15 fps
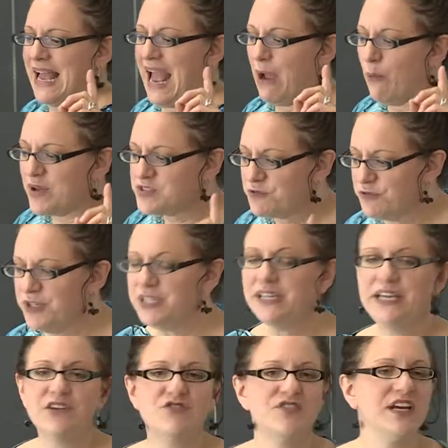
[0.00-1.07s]
And what's
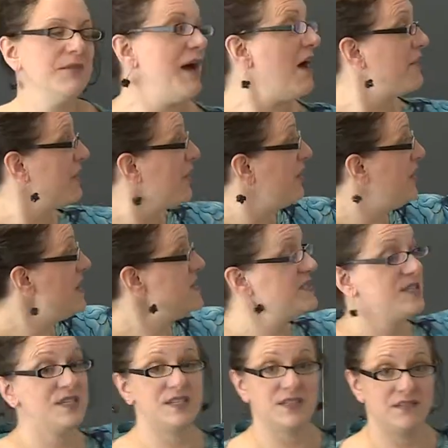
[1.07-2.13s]
really interesting about
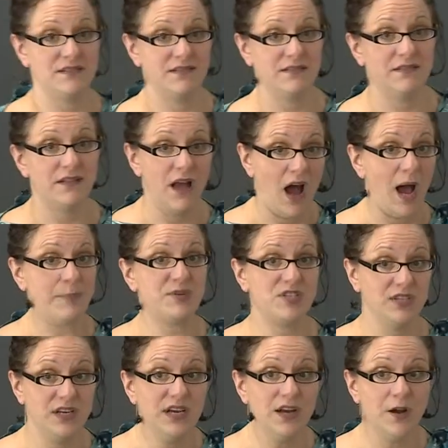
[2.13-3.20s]
this
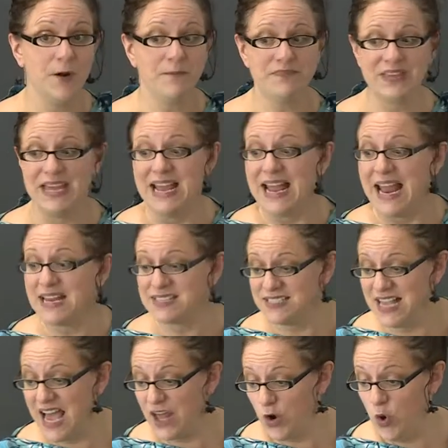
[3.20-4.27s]
option here, it's
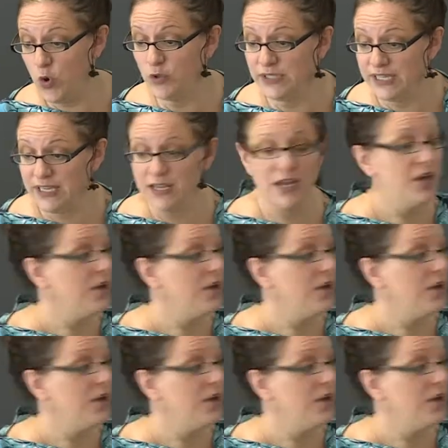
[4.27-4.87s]
not only